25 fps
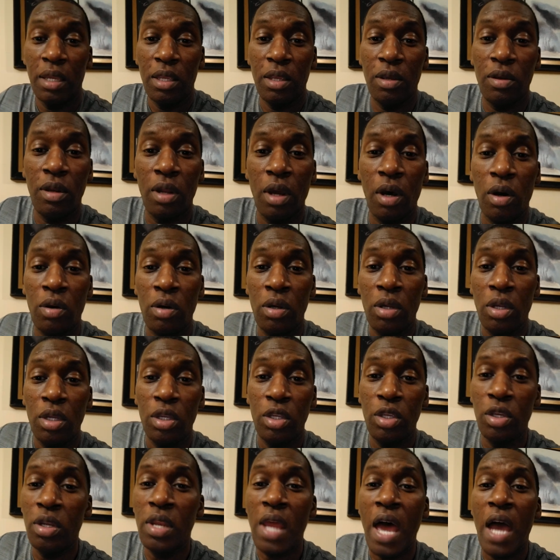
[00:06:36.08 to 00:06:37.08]
You're
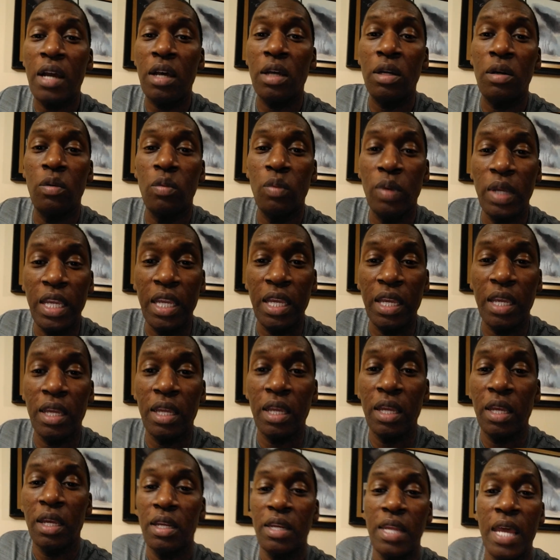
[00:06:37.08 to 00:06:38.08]
not going to
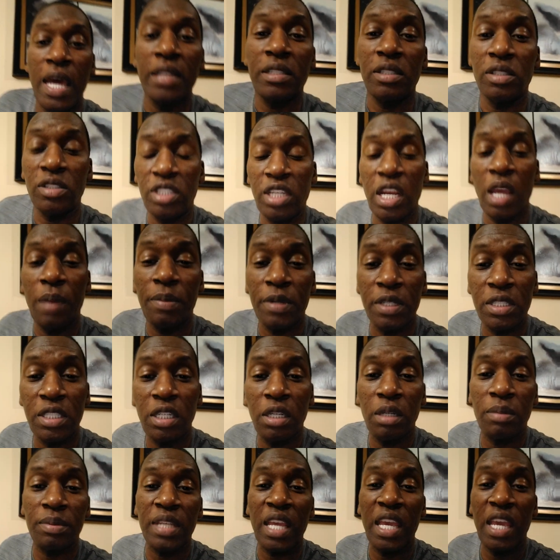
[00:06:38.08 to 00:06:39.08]
win national
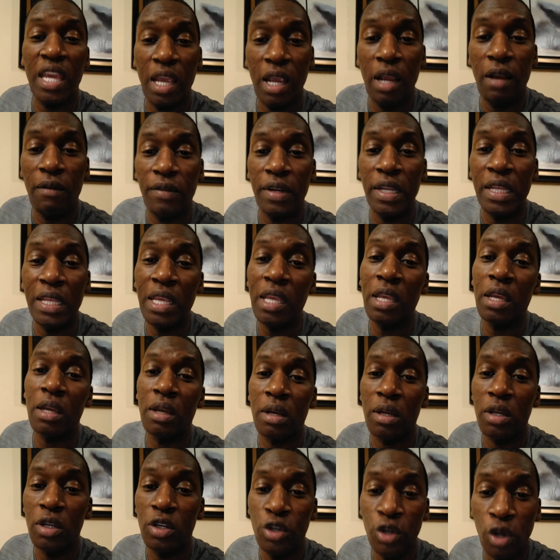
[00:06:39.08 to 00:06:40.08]
championships every year.